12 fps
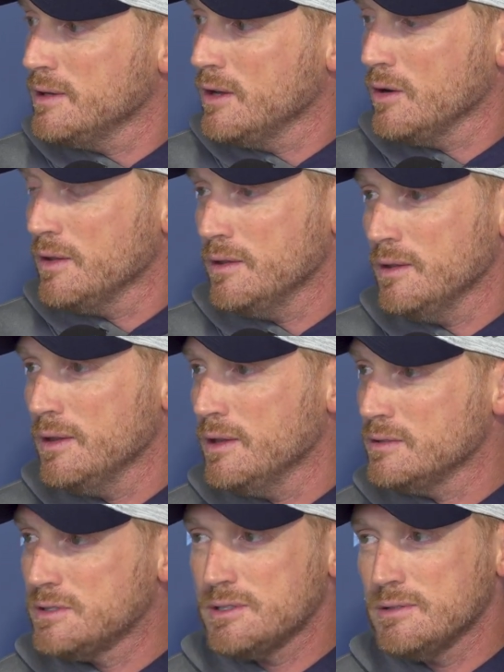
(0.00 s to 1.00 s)
you know, and
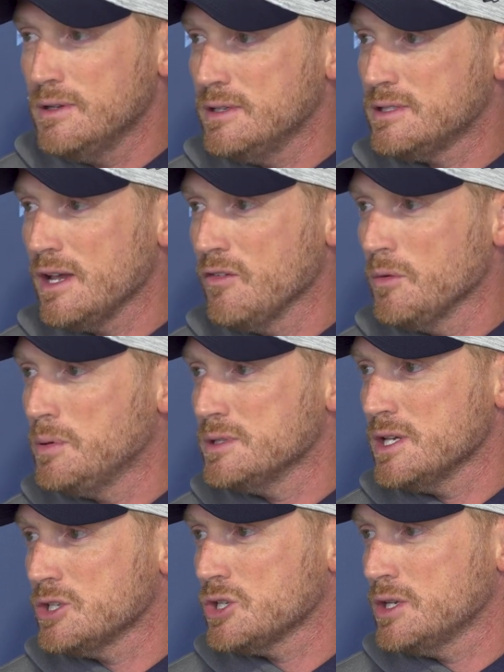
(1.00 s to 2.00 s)
it's every
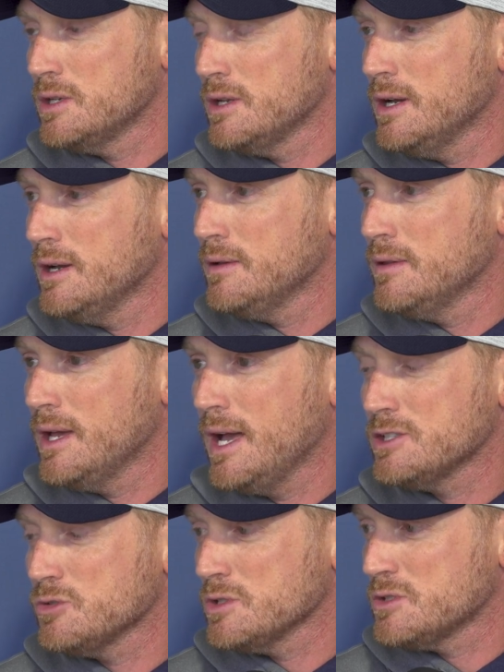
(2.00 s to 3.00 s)
position that
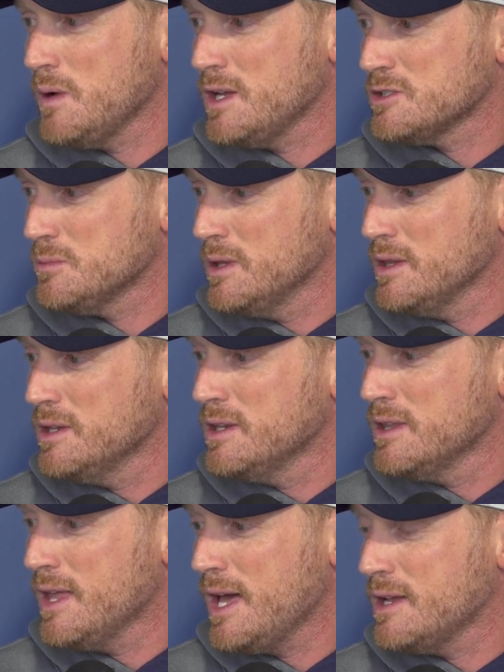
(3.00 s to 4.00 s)
has a responsibility
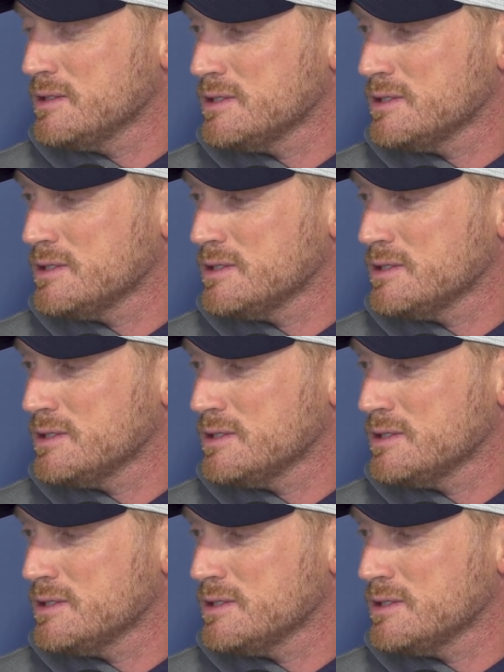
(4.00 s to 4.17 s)
to that.